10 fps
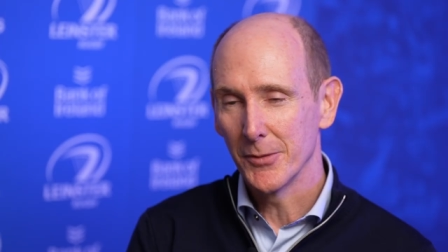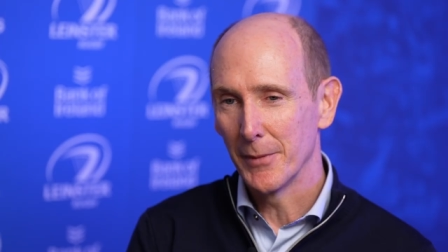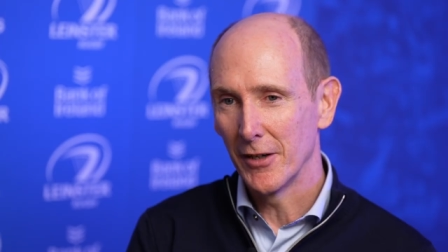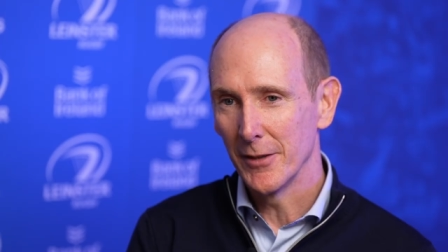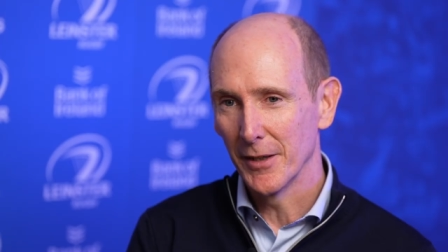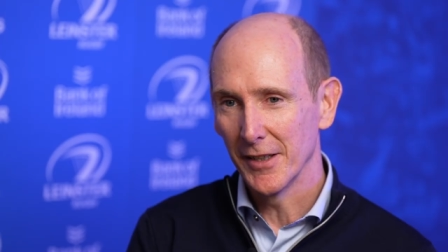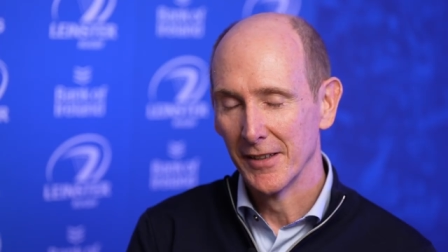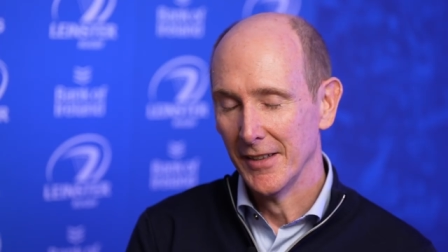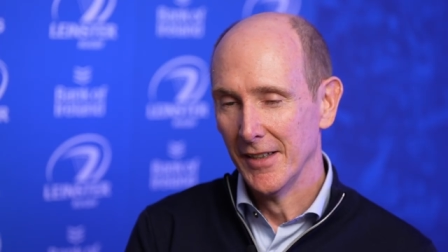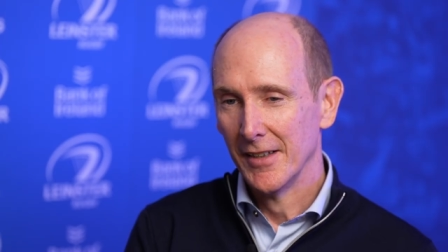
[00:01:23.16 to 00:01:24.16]
to marry my
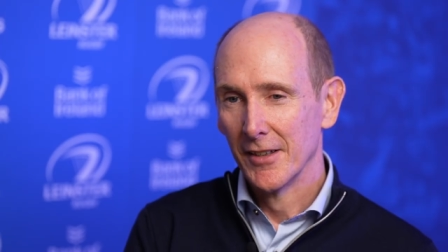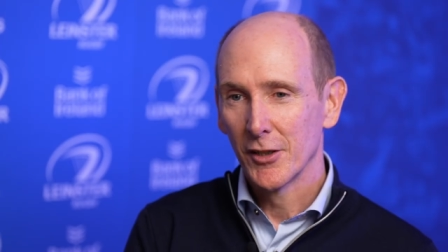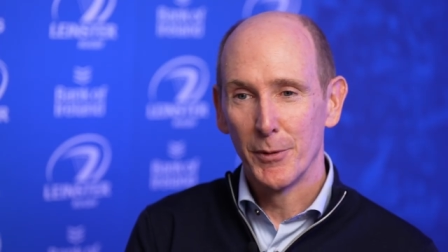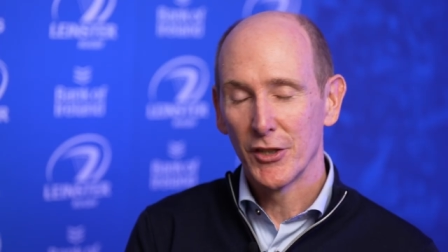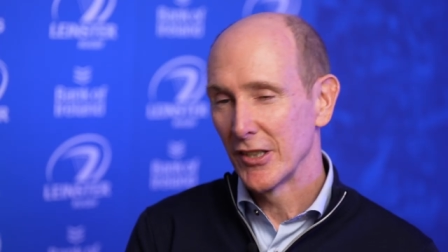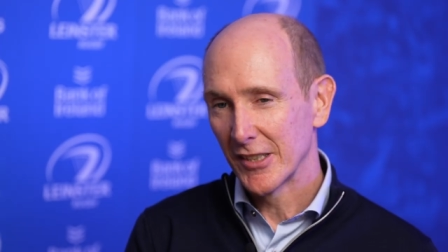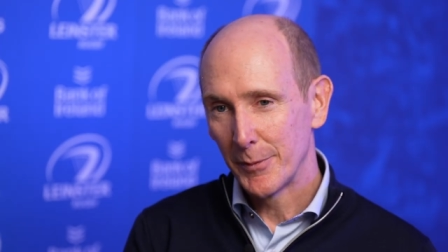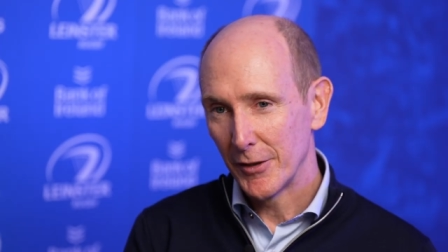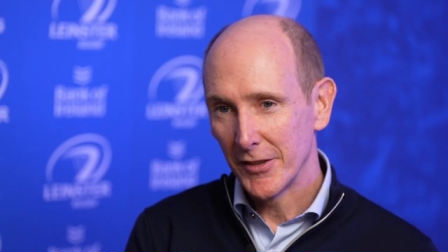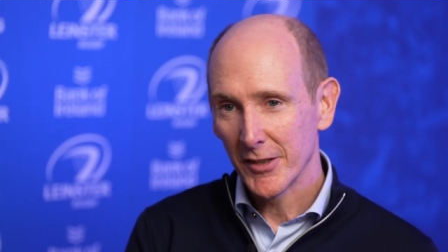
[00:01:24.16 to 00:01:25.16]
commercial
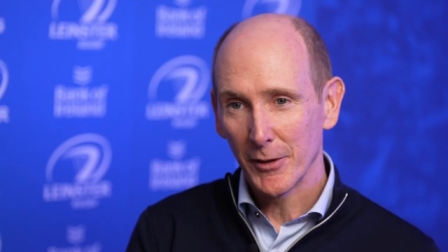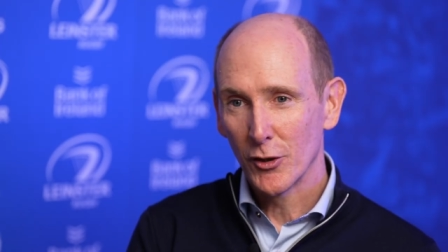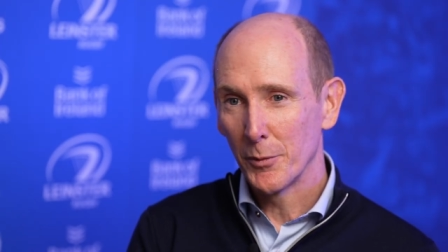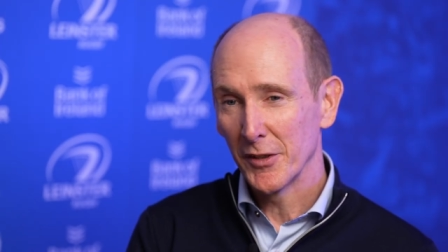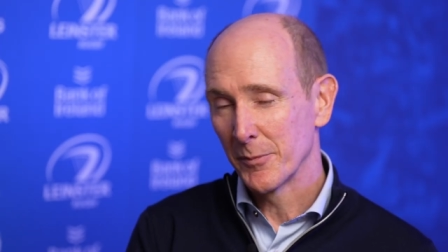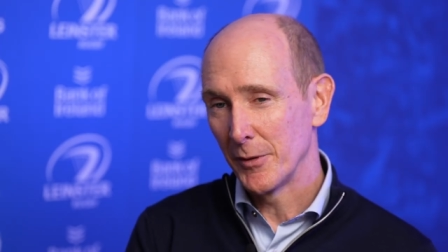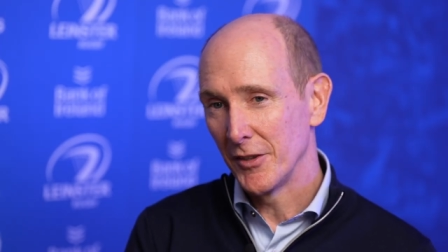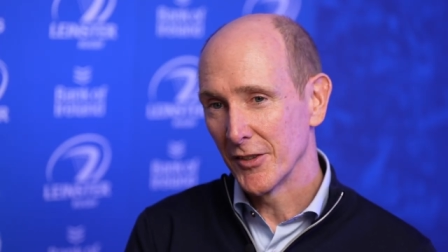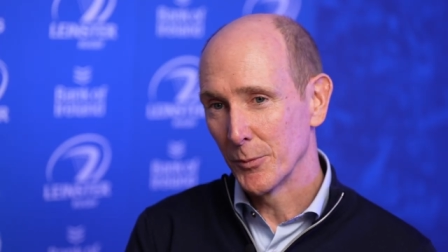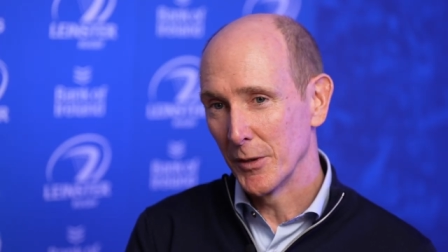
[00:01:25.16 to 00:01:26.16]
experience and my corporate
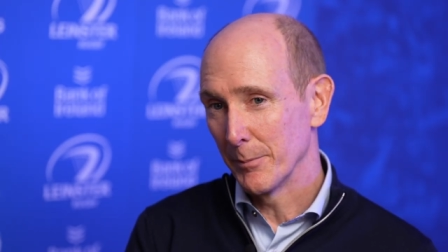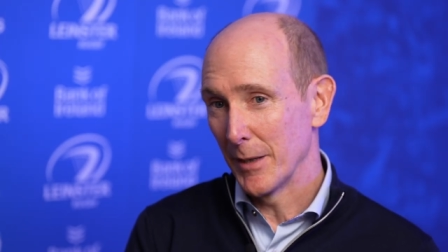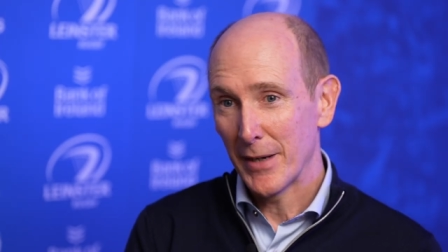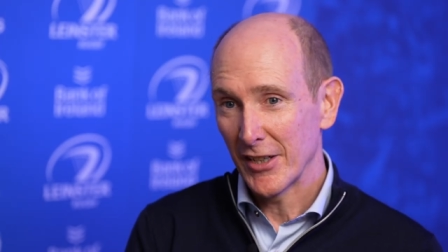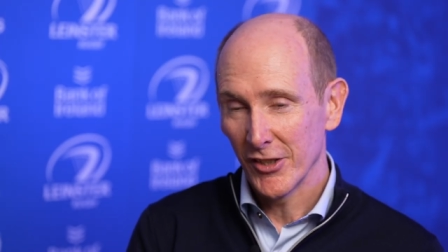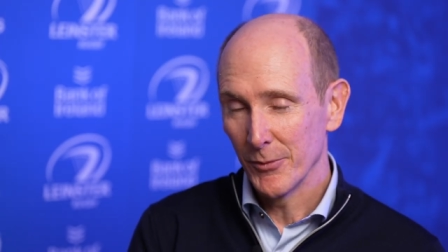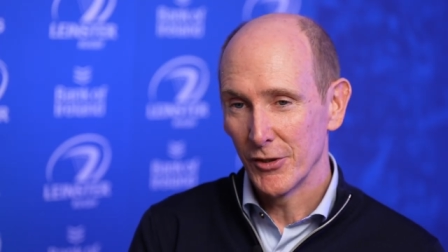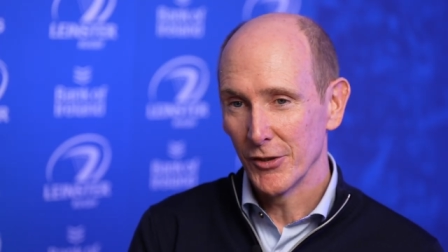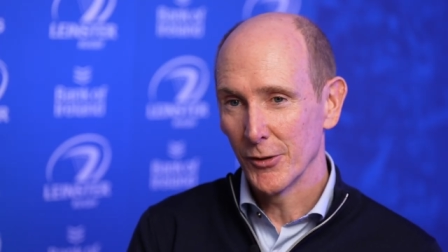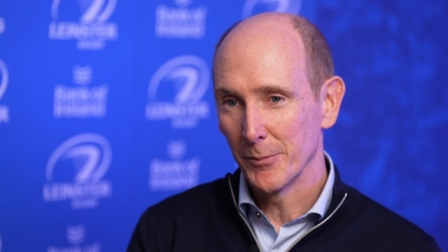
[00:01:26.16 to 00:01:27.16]
experience with my passion,
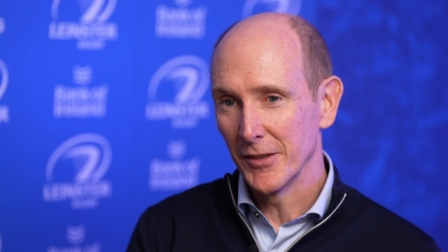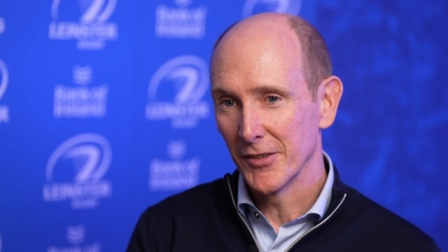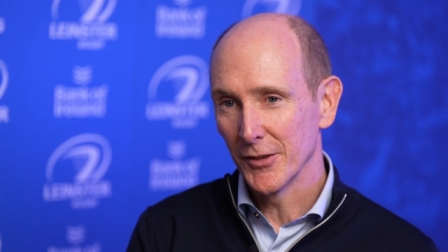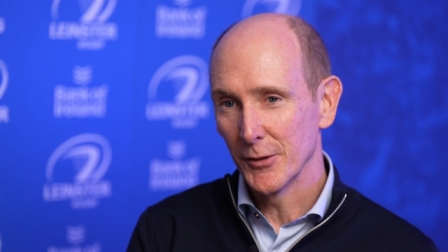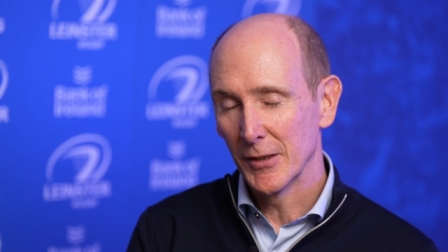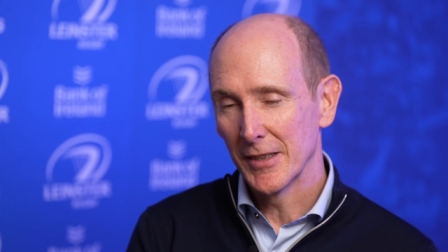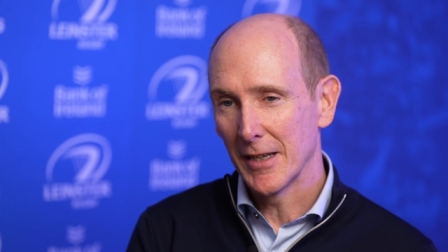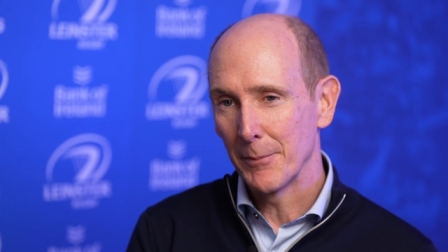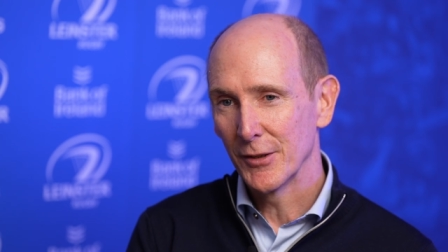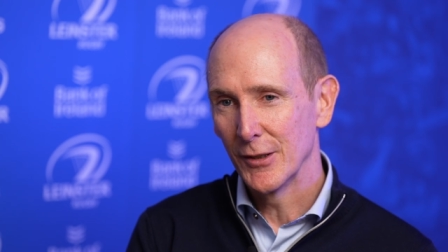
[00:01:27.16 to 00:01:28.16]
which is rugby. So
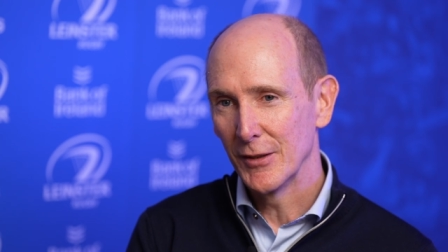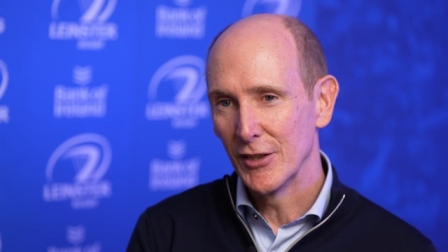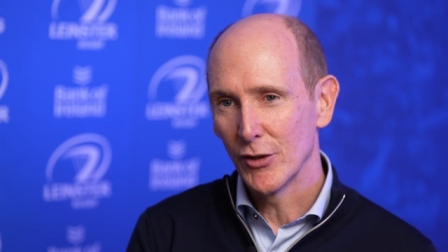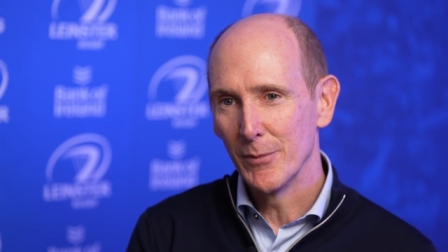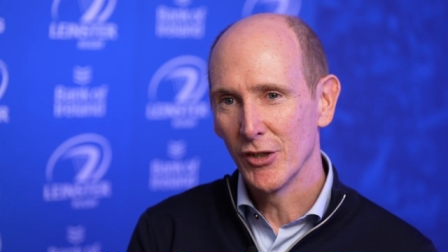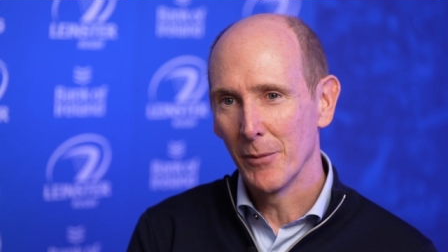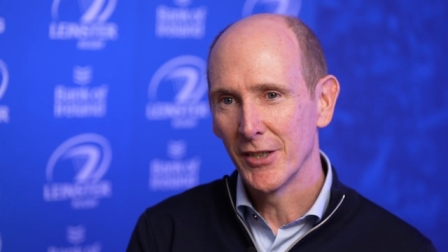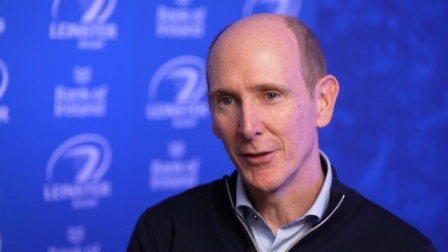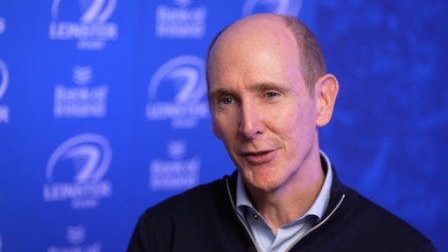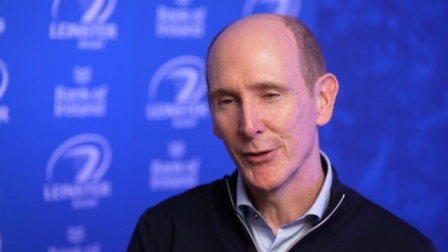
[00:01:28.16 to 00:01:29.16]
absolutely dream job
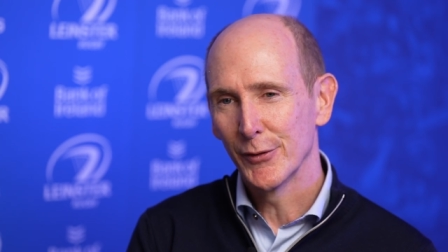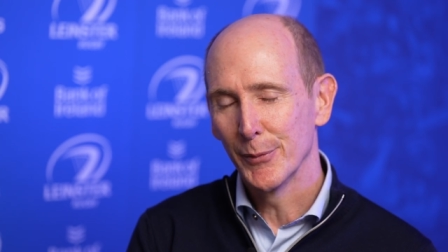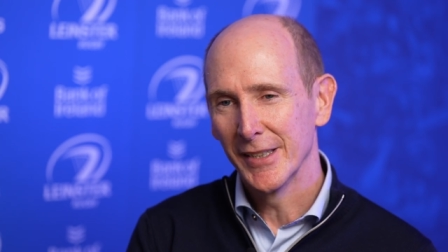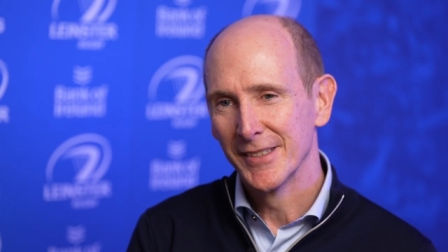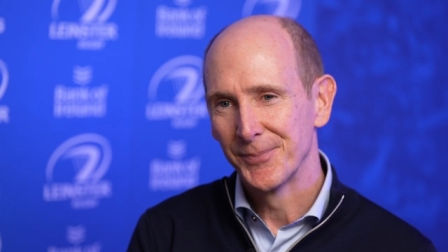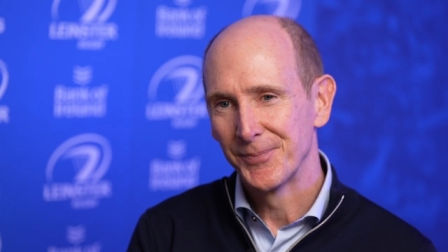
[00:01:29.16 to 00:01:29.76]
territory for me.